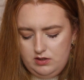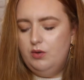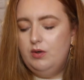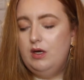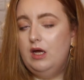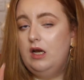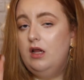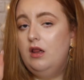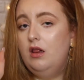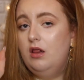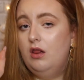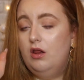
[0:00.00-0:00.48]
You
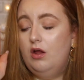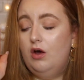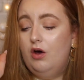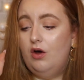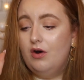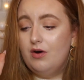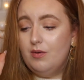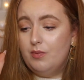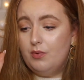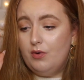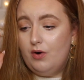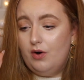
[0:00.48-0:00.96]
get a
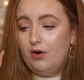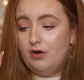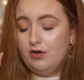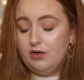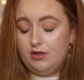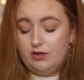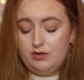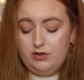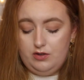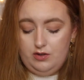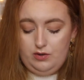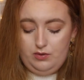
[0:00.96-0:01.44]
lot of
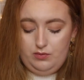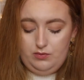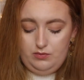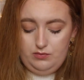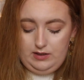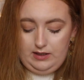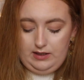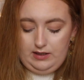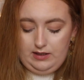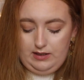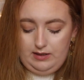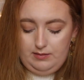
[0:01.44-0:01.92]
product though.
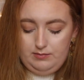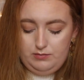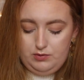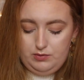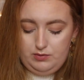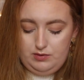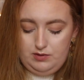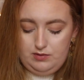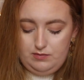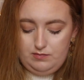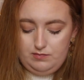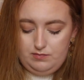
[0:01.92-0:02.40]
Like I'm
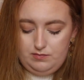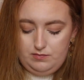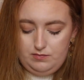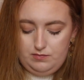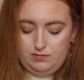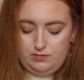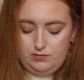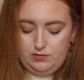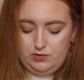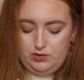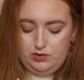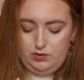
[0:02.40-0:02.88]
doing
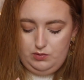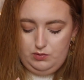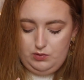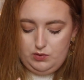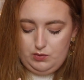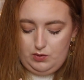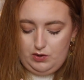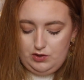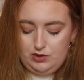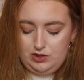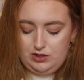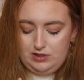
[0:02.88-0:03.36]
two
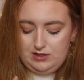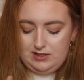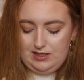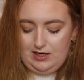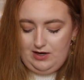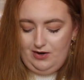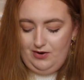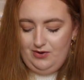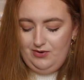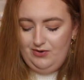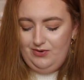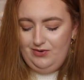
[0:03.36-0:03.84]
swatches now.